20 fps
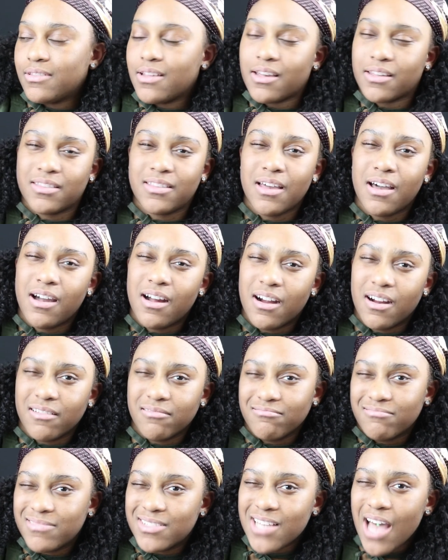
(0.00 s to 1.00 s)

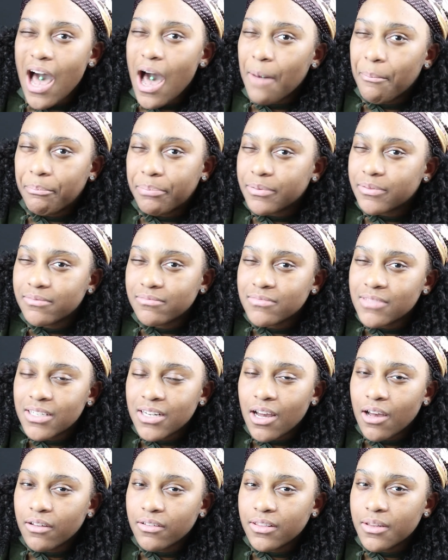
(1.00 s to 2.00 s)
the top,
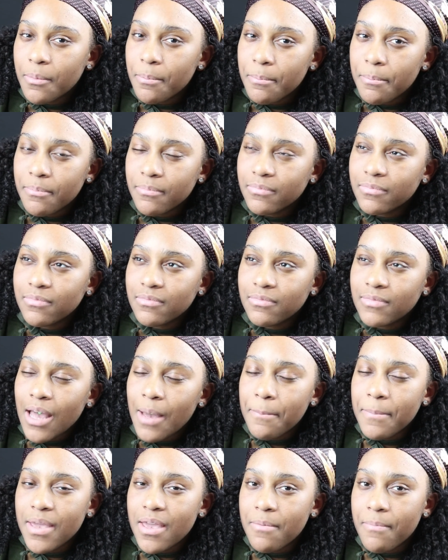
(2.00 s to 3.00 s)
you know, the
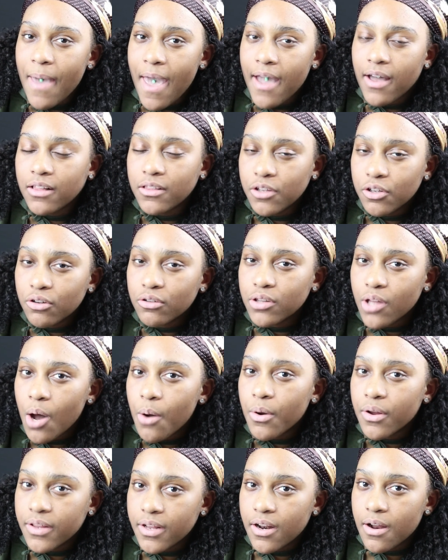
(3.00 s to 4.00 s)
not mid back, a little
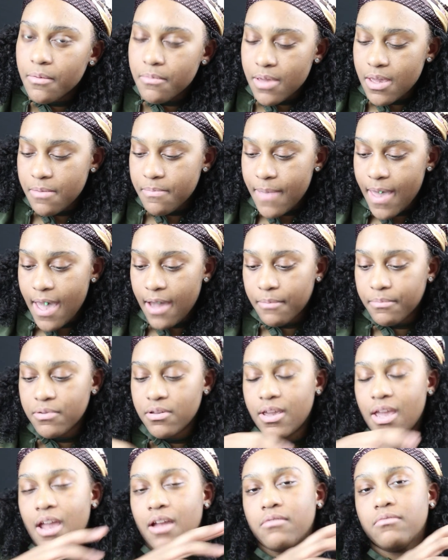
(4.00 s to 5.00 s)
lower than her mid back,
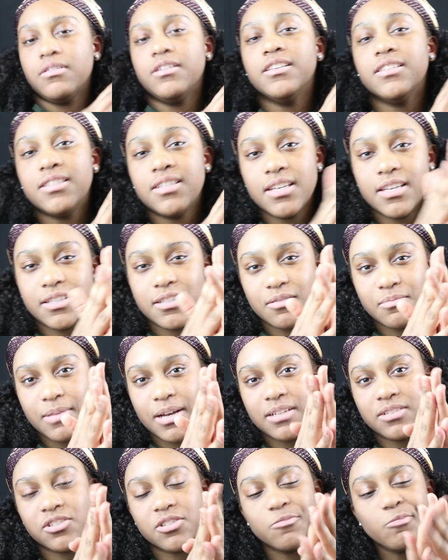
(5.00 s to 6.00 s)
but you can't really see it too
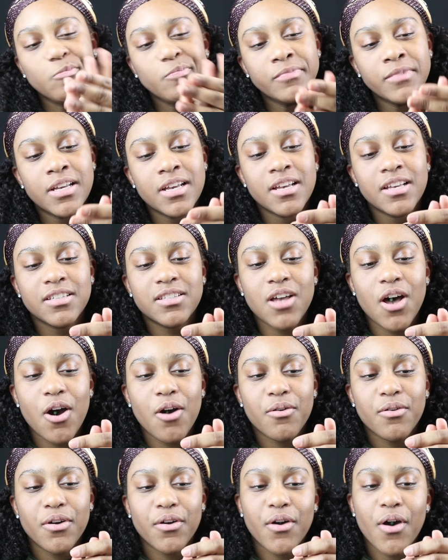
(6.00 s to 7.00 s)
much.
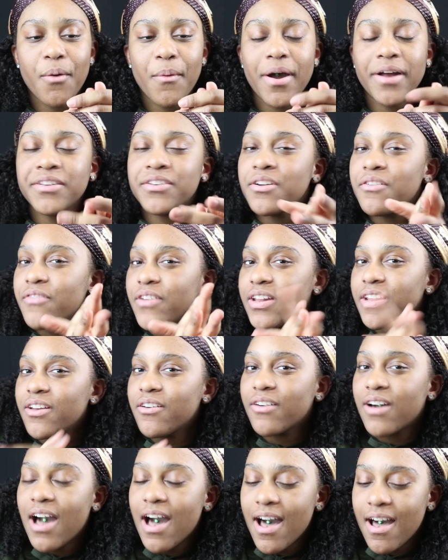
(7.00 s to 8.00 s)
So go watch her
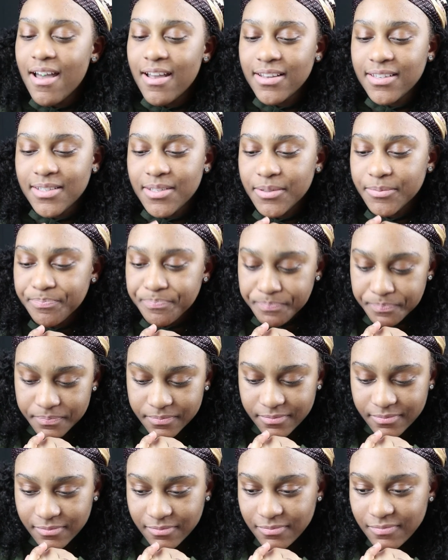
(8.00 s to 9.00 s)
video, guys.
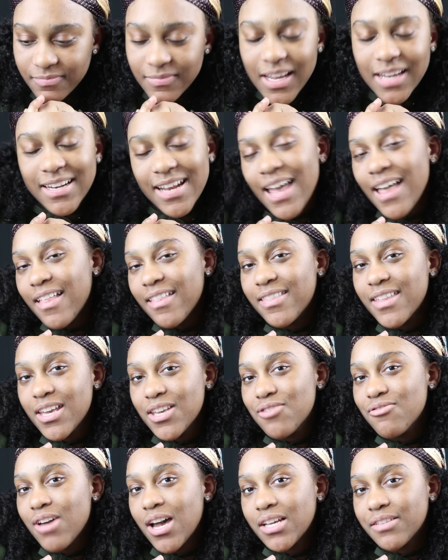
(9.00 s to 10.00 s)
And yeah,
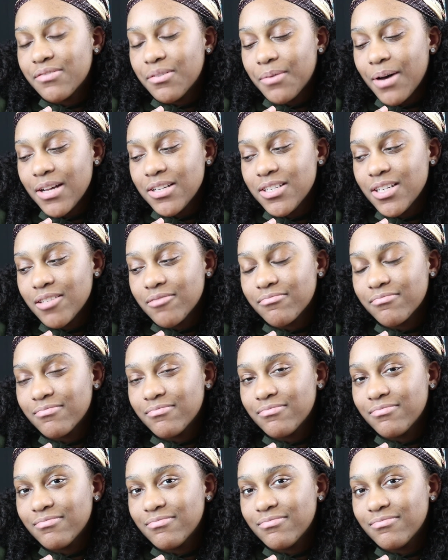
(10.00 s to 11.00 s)
thank you guys for watching.
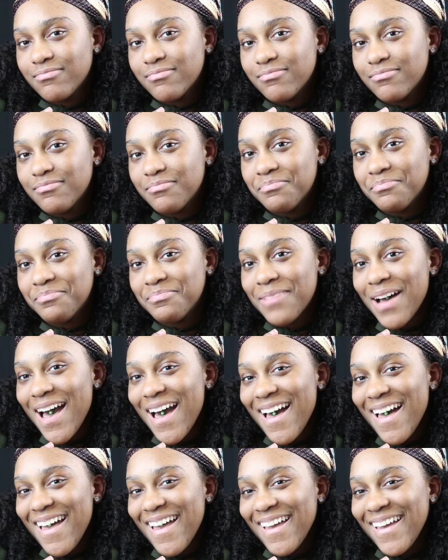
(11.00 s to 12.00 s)
Don't say but again.
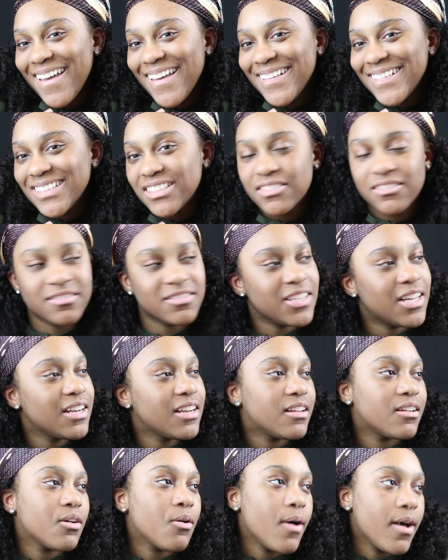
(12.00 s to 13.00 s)
Bye. I'm
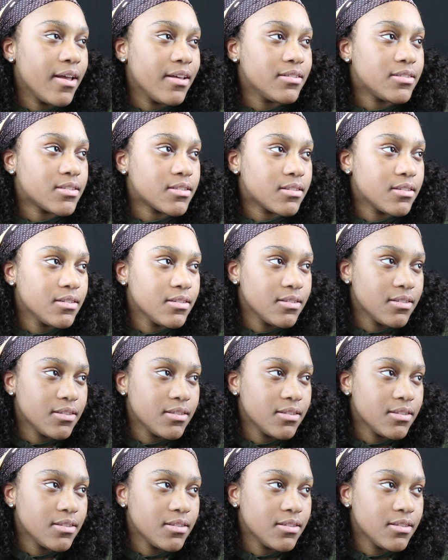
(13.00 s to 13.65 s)
trying to be quiet.